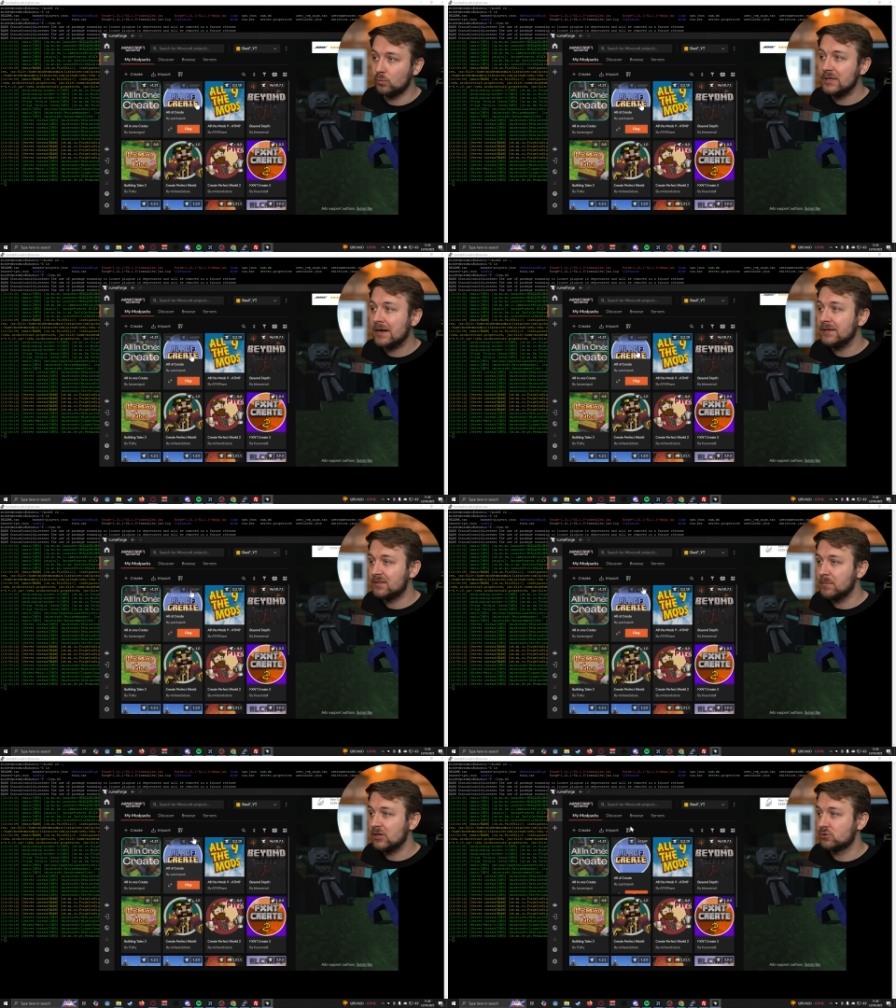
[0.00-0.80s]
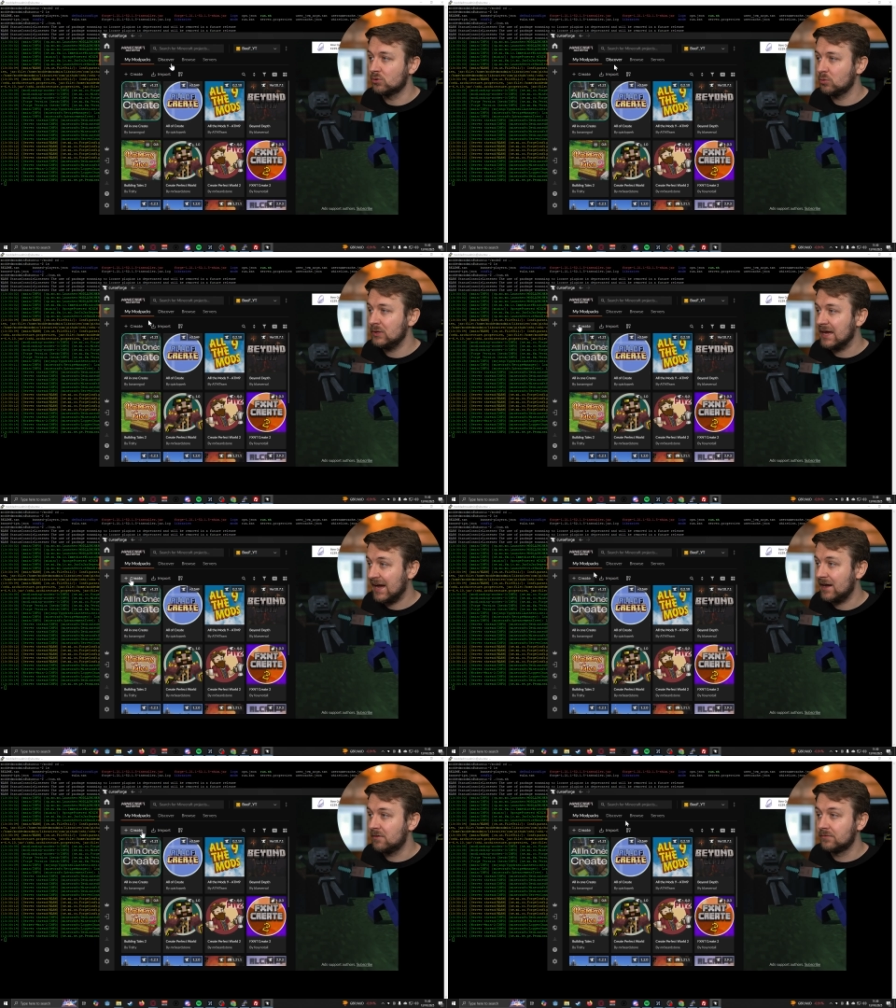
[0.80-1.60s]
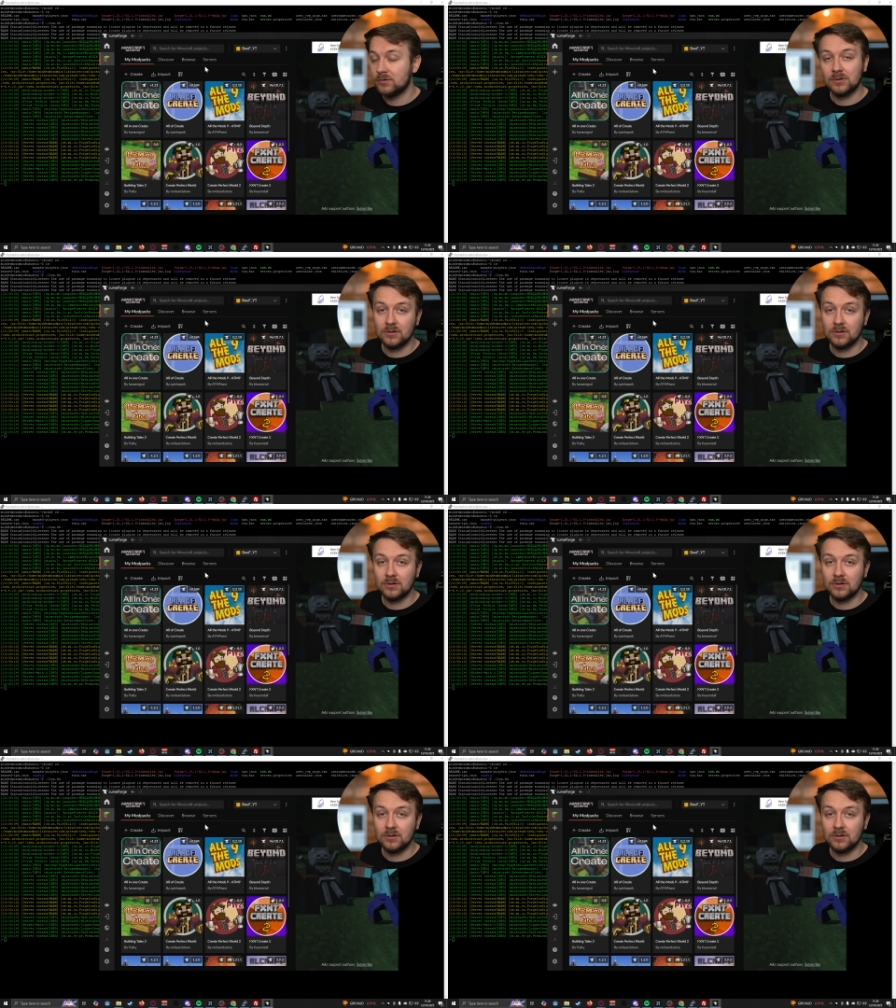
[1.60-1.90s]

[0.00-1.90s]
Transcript: we now need to make sure that we have